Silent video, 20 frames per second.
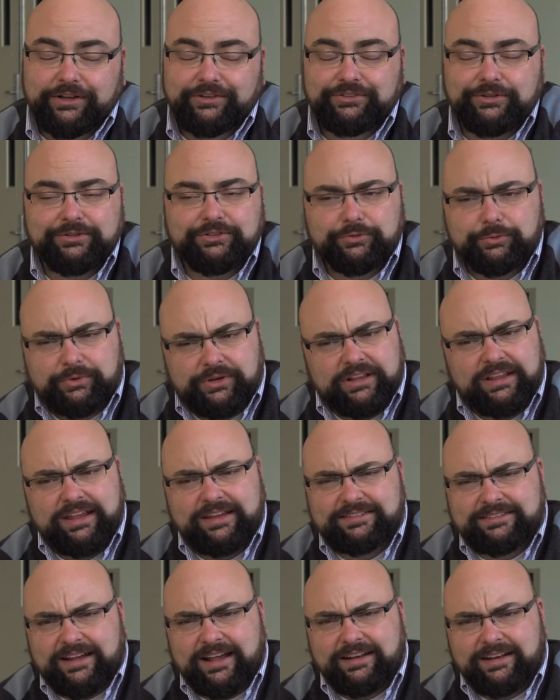So it's a really
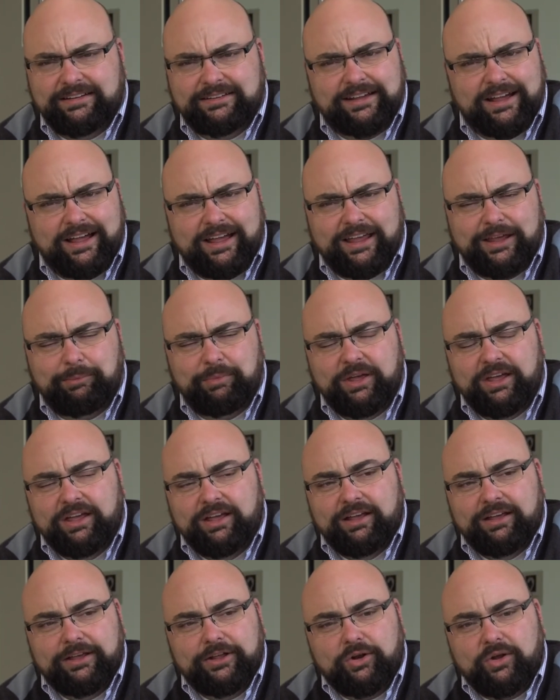exciting time.
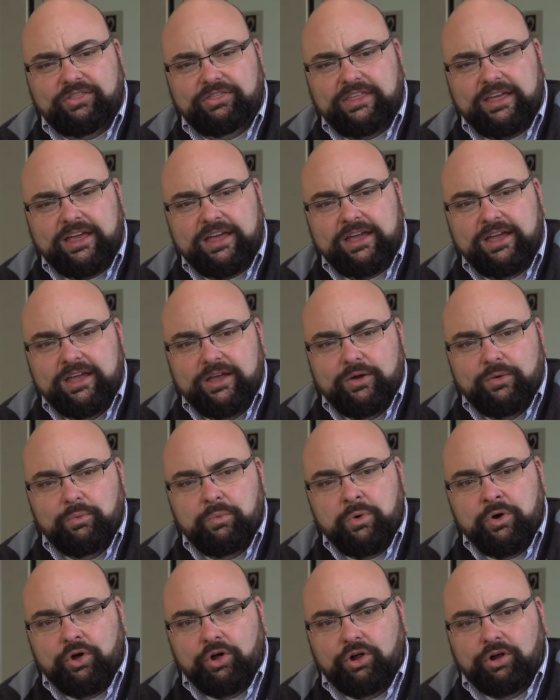You know, I think
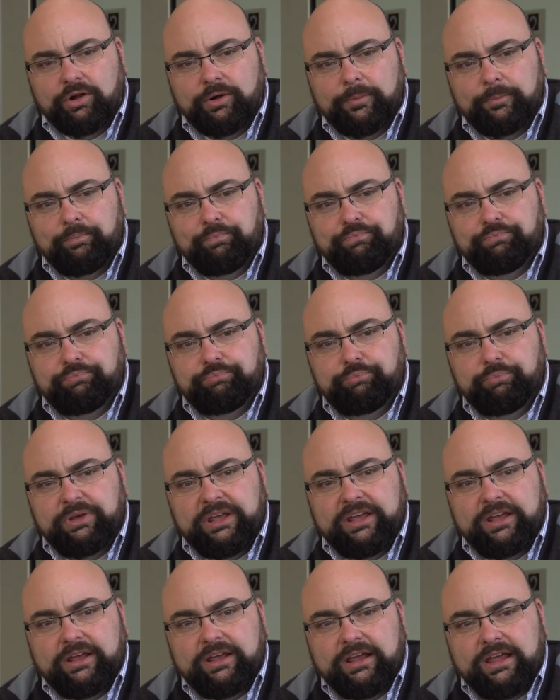we'll
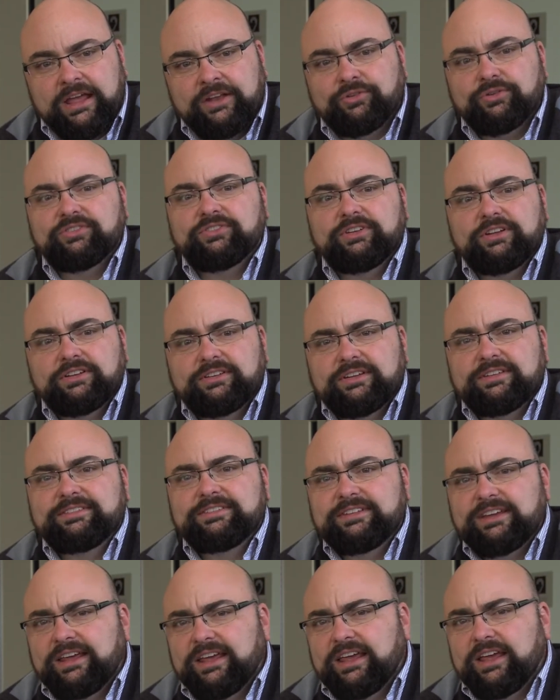be interested to
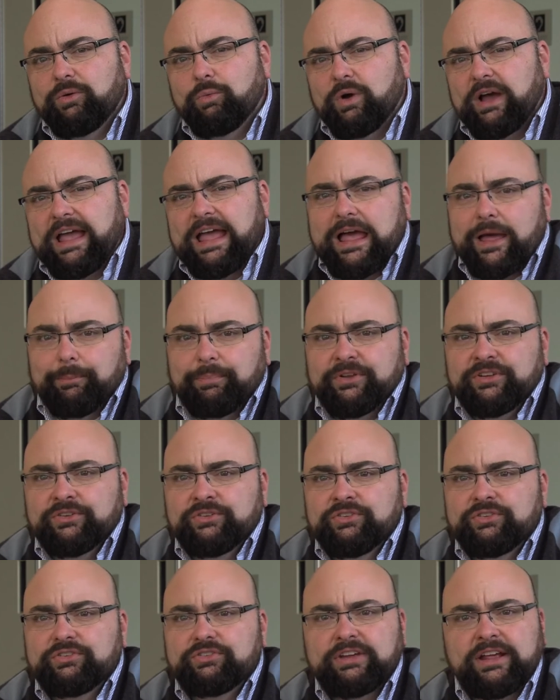see what
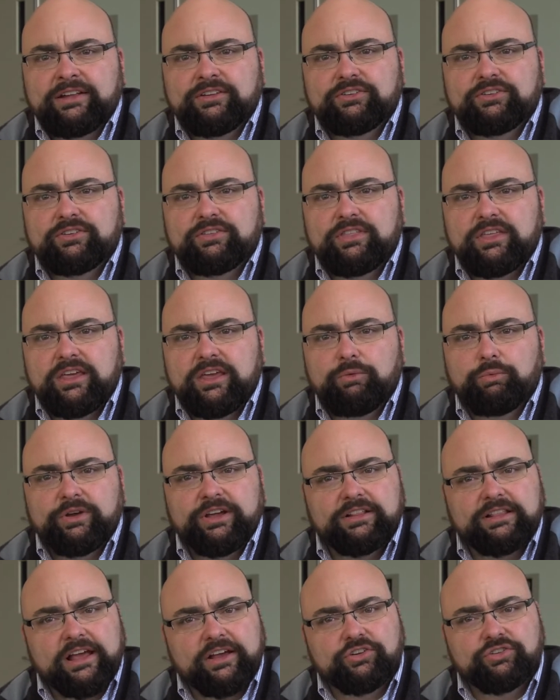happens since the
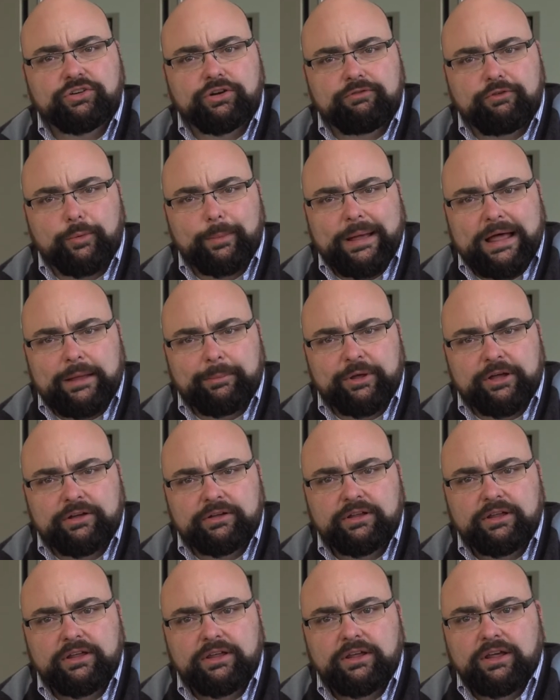reelection of
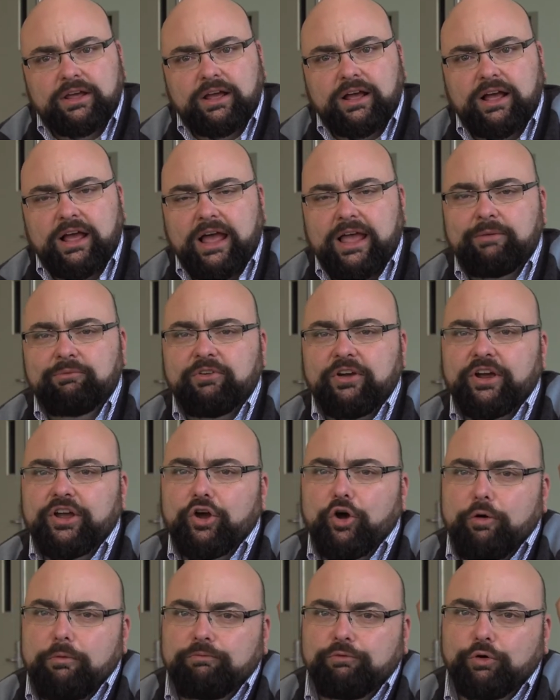Obama uh, I'm very
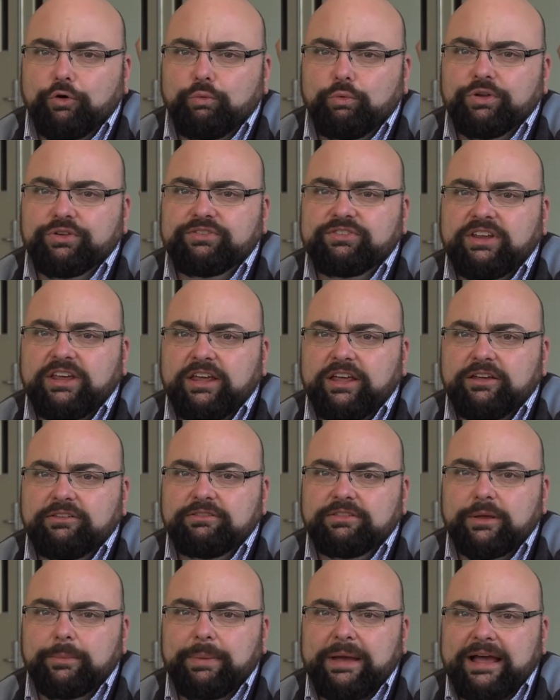hopeful we'll see
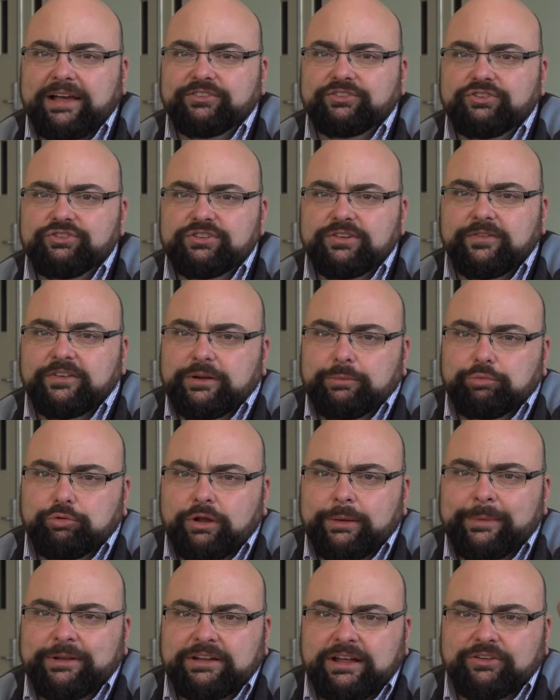the passage of an
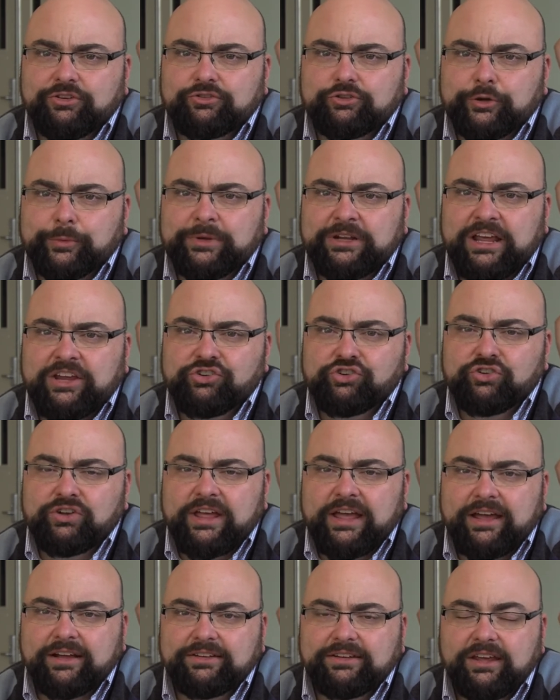Employment Non Discrimination
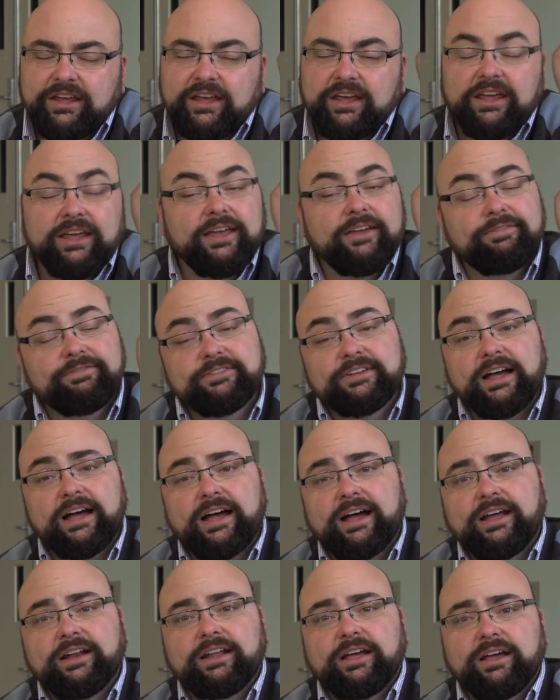Act, if
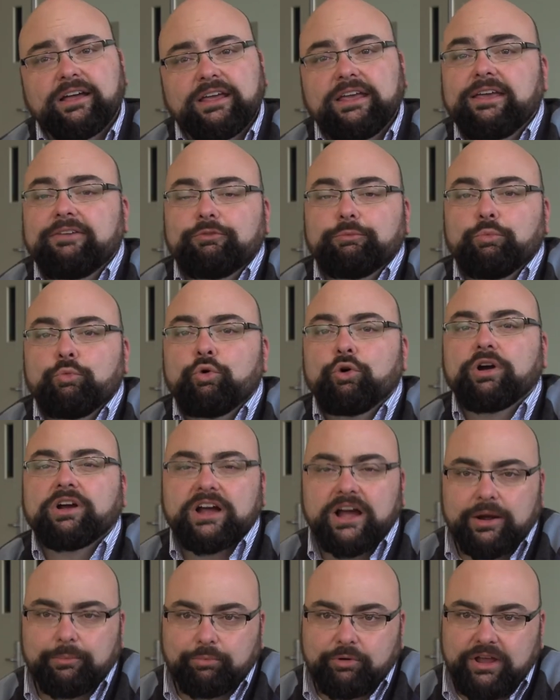not uh, even more
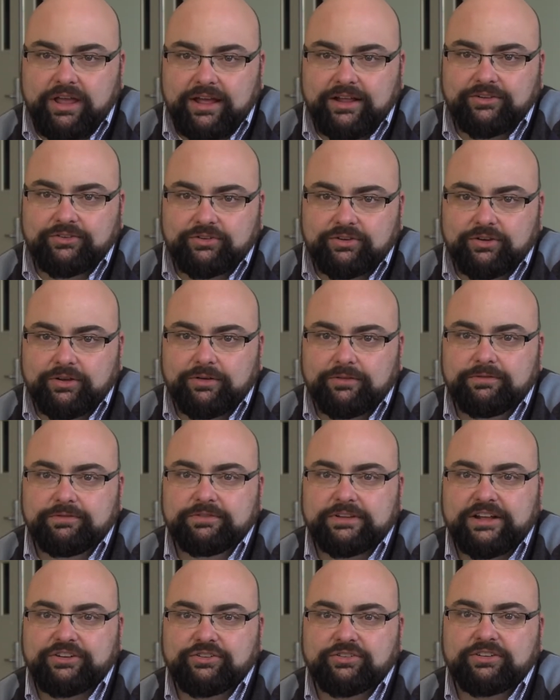
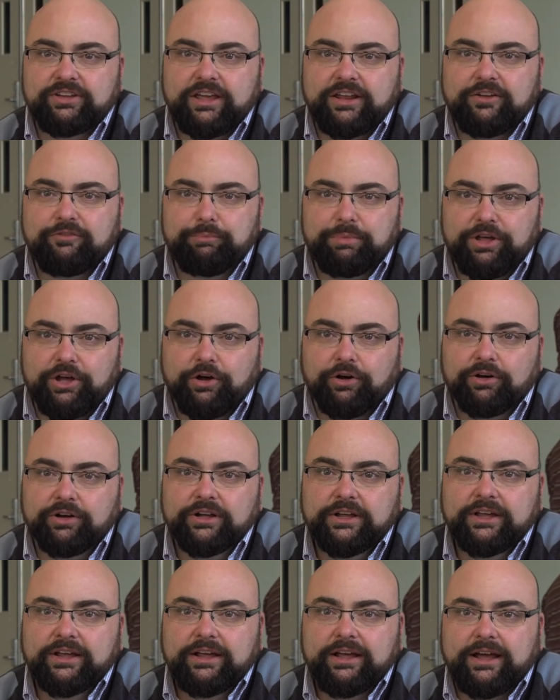comprehensive legislative bill
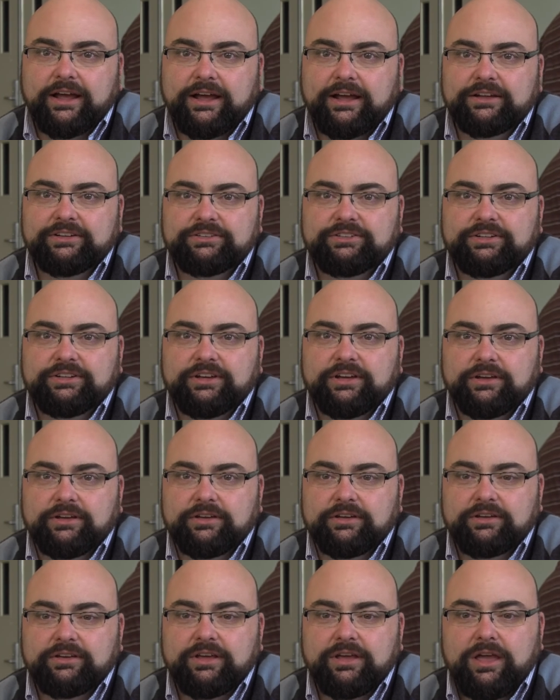uh,
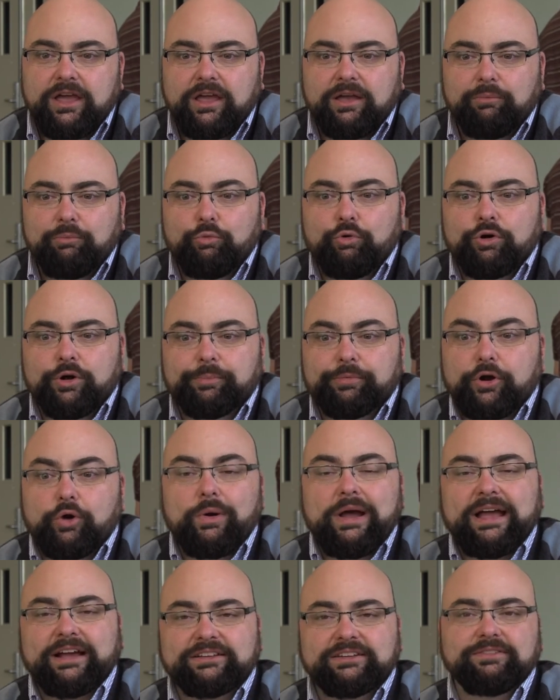to more
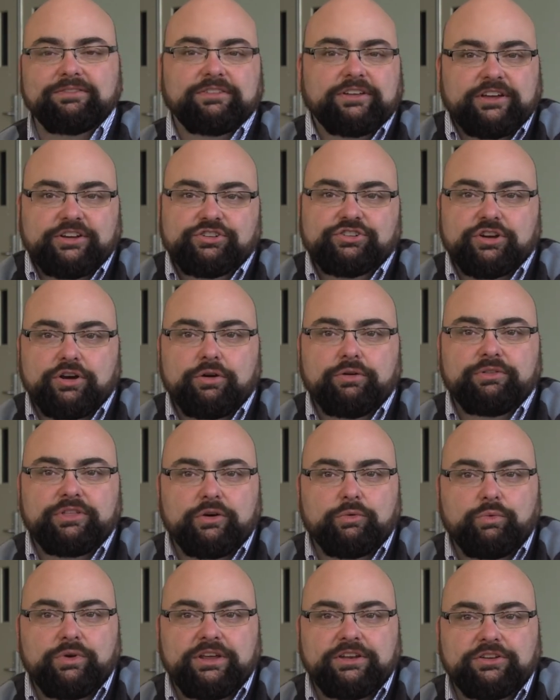proactively show
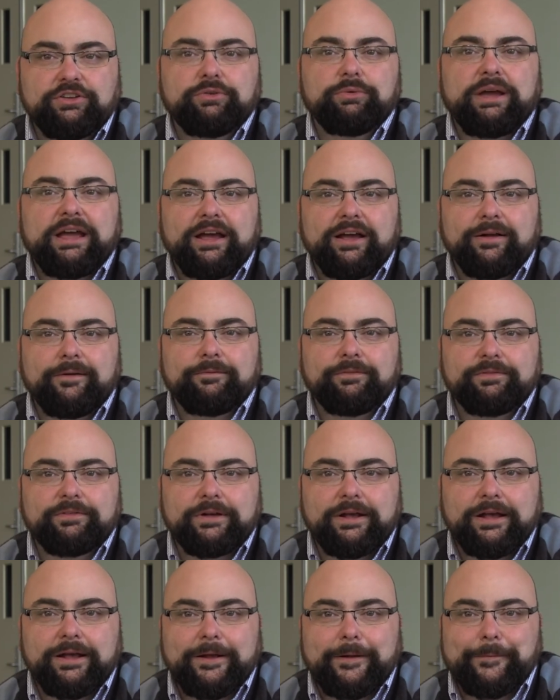that we do
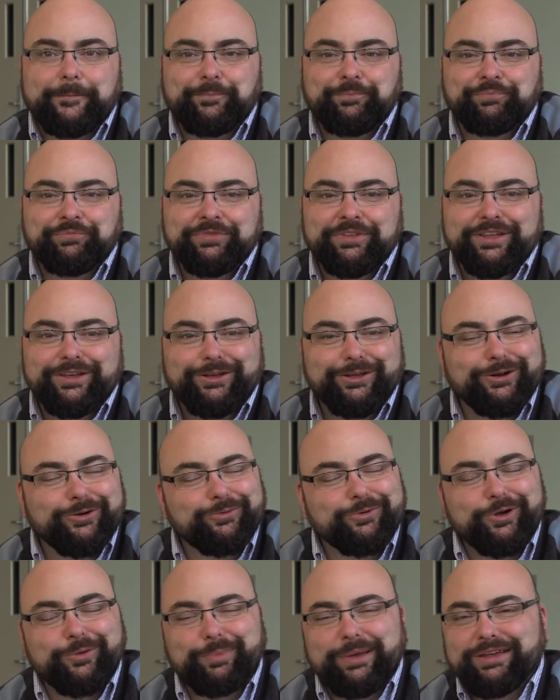have um, you know,
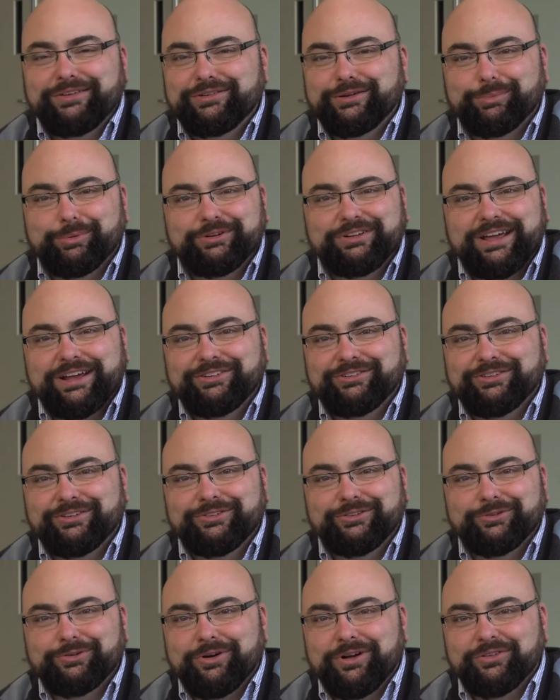real basic
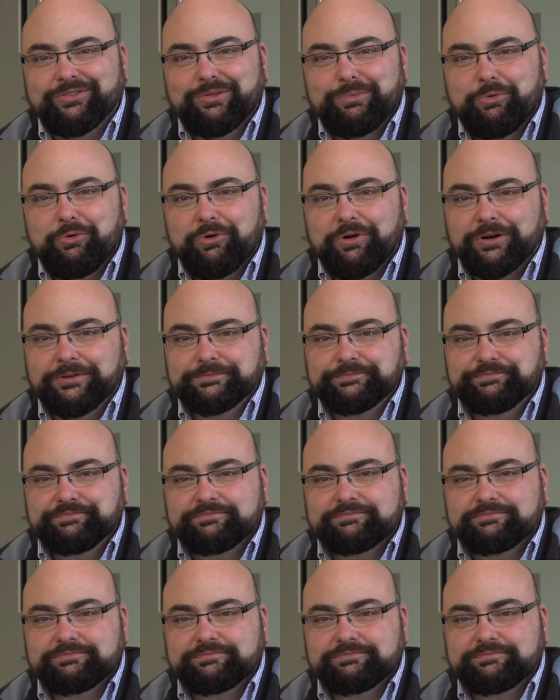protections across the board.